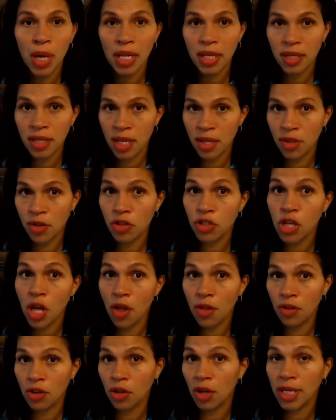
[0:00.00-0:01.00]
but then there's,
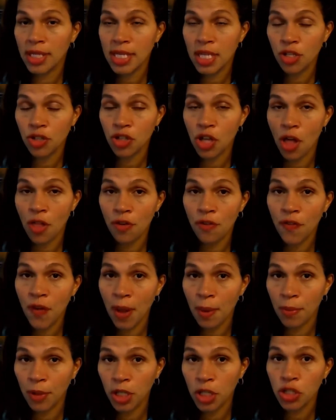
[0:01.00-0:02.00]
like I said, there's other
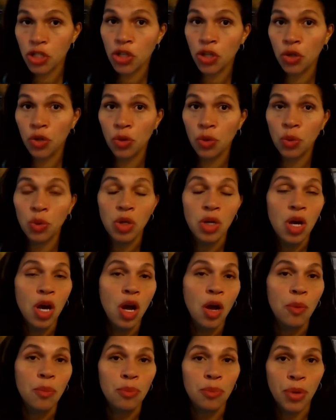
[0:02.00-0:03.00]
families who
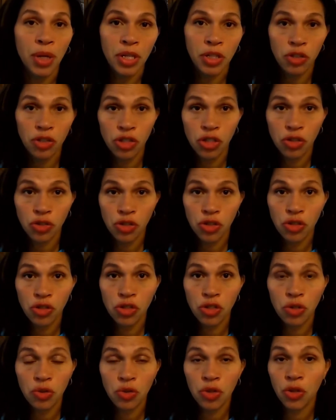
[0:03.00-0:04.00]
bring their children
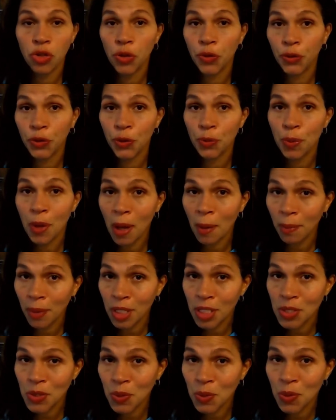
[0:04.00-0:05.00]
to the local
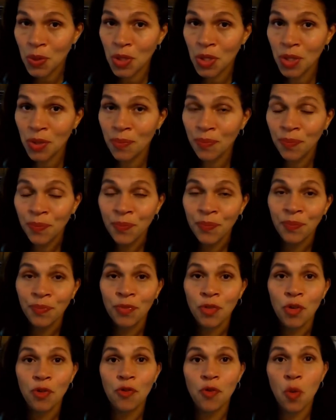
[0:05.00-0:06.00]
public school
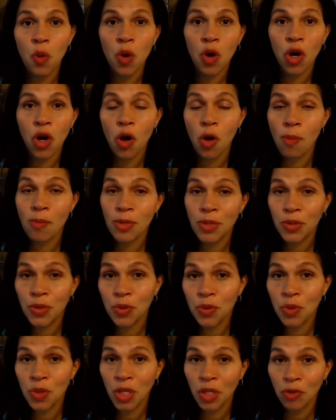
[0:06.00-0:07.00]
for
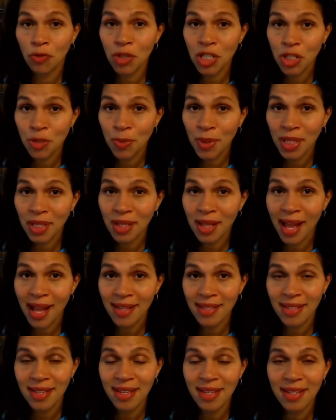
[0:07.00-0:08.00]
homeschool enrichment
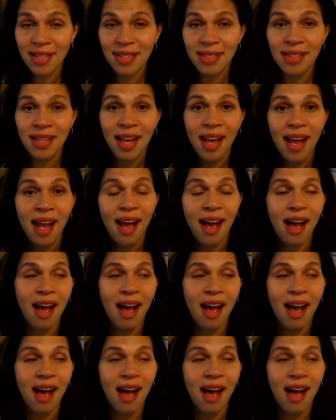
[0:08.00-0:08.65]
classes.